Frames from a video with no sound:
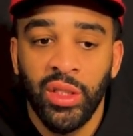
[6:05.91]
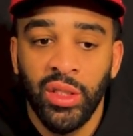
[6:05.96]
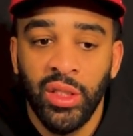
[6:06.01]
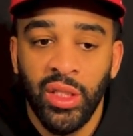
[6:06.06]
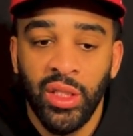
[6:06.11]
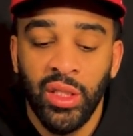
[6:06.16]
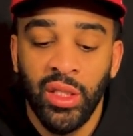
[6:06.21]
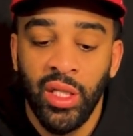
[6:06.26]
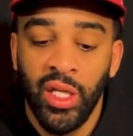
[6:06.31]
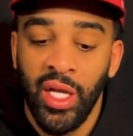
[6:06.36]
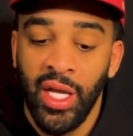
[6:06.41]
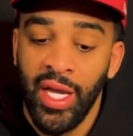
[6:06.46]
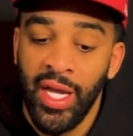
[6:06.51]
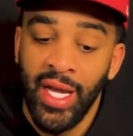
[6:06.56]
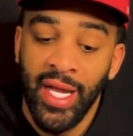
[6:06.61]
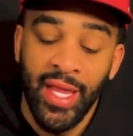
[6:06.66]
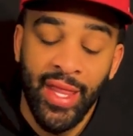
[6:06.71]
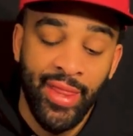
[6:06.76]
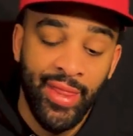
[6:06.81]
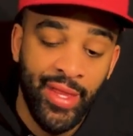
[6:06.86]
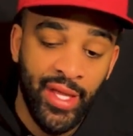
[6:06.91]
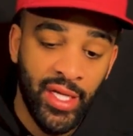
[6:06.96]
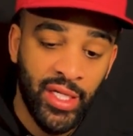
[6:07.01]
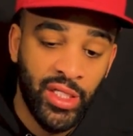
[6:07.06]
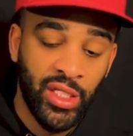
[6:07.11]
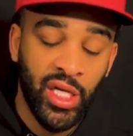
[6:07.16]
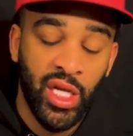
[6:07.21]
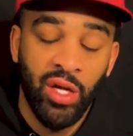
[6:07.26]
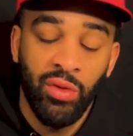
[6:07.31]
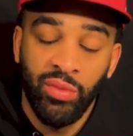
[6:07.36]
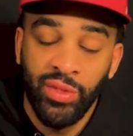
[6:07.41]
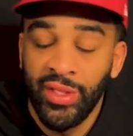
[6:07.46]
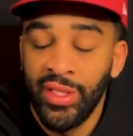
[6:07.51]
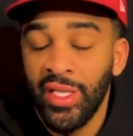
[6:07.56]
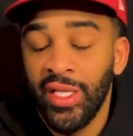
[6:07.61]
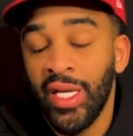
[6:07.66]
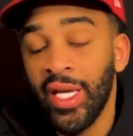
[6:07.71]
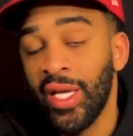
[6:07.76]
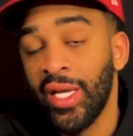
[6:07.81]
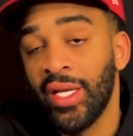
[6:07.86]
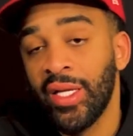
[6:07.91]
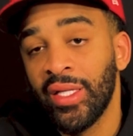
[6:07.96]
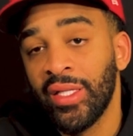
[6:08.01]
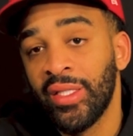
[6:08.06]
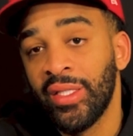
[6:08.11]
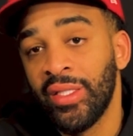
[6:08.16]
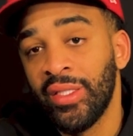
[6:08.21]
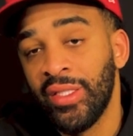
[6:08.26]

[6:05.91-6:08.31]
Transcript: And then this year was the year.